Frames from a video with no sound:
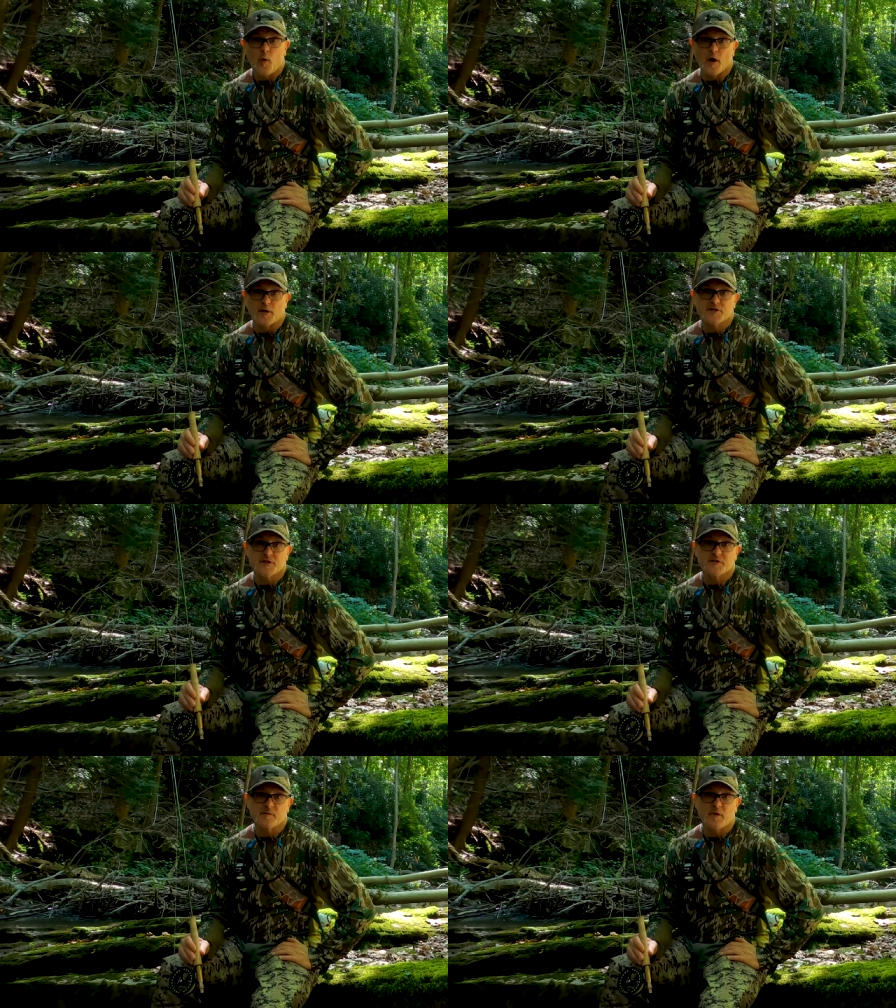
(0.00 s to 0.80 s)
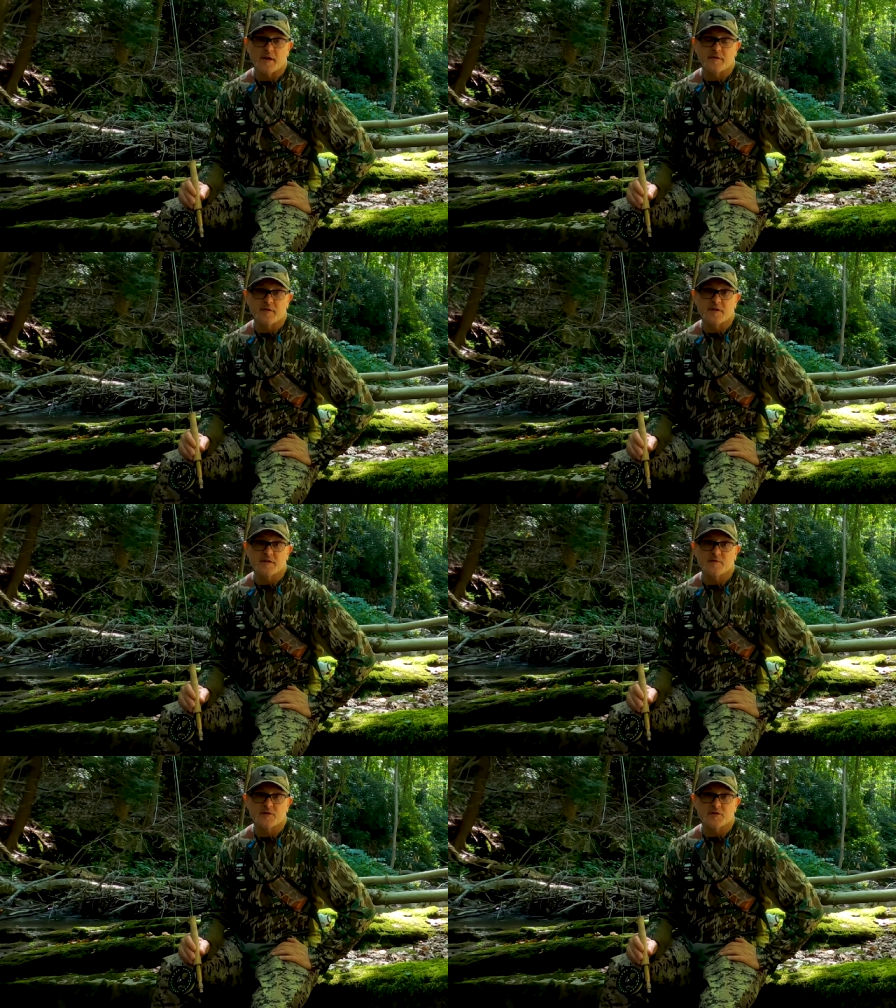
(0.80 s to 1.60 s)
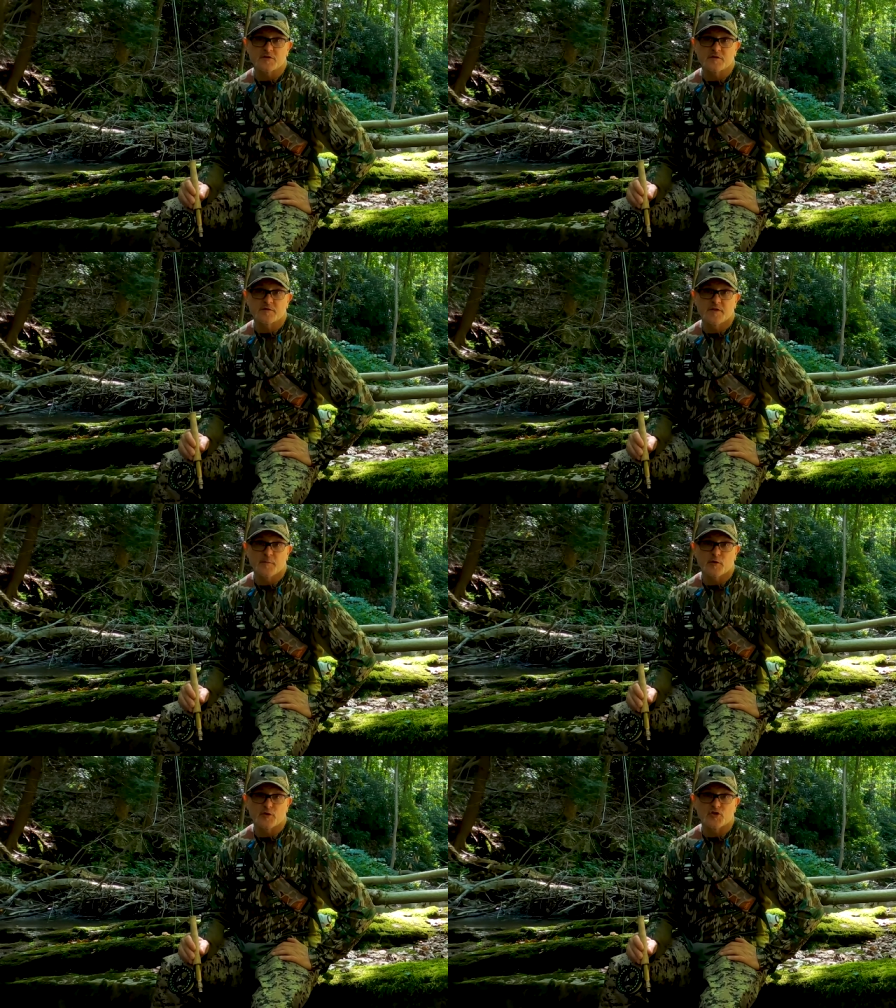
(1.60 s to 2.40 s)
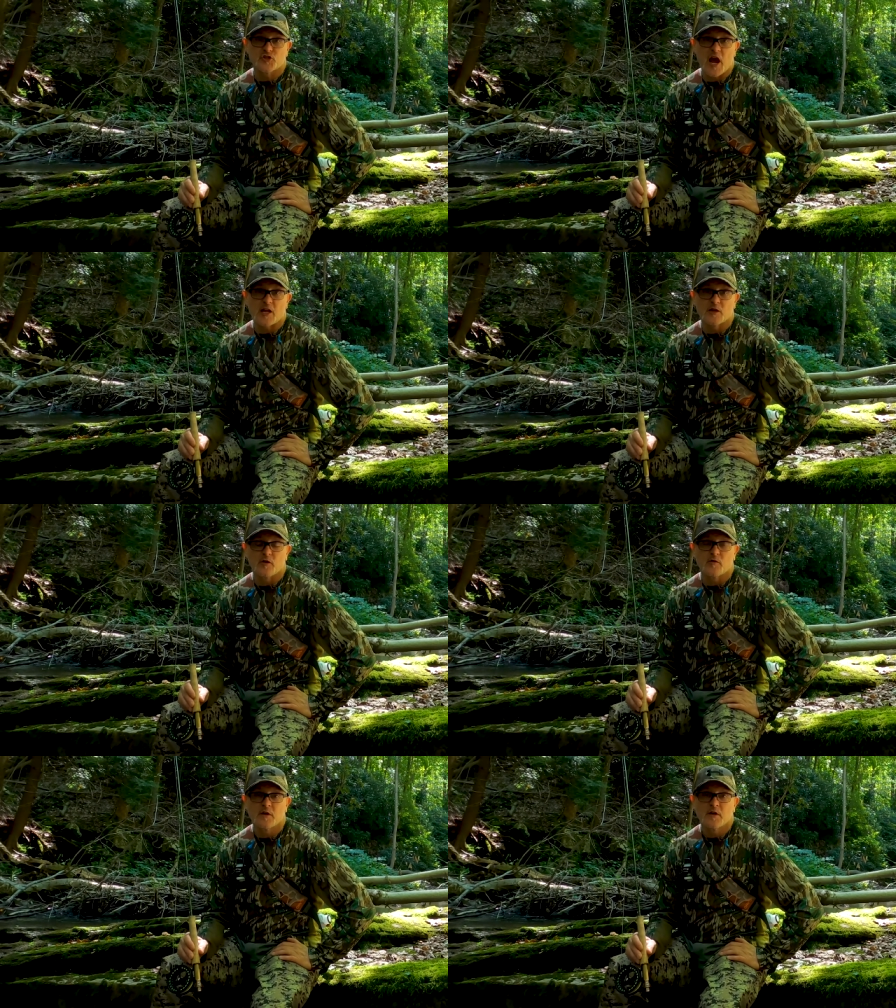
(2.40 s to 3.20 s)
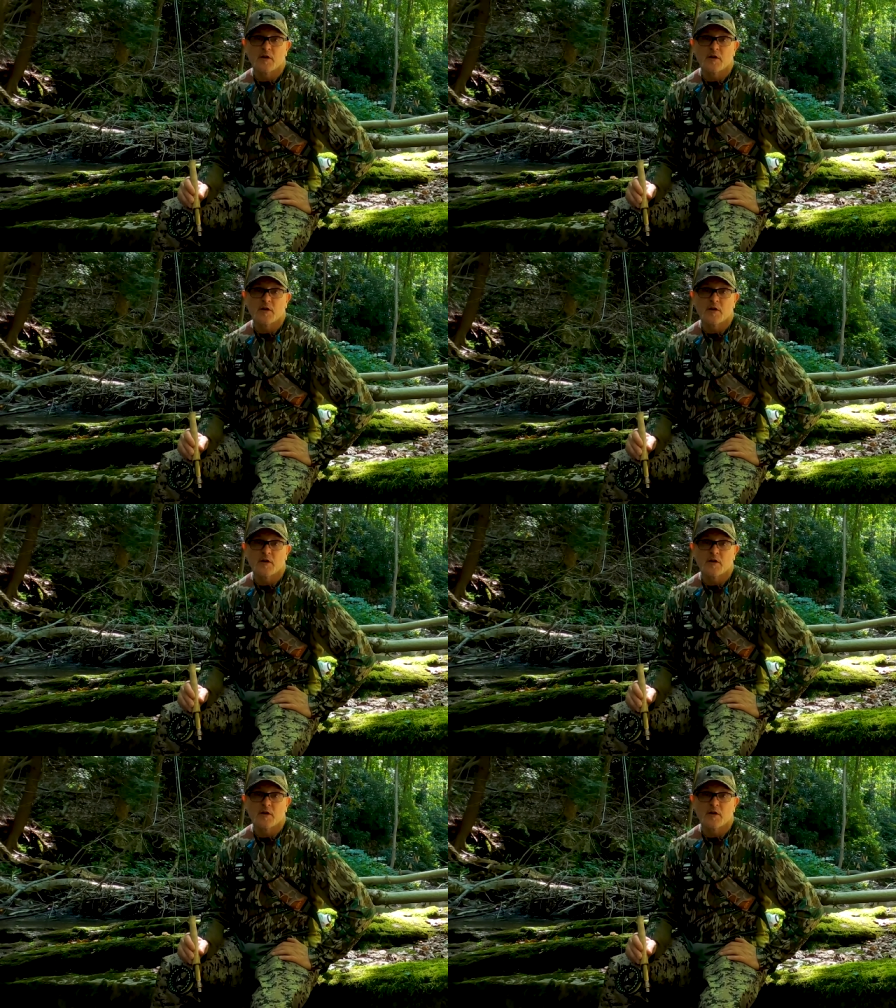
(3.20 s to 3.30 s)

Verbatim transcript: water system like this, which is typically shallow.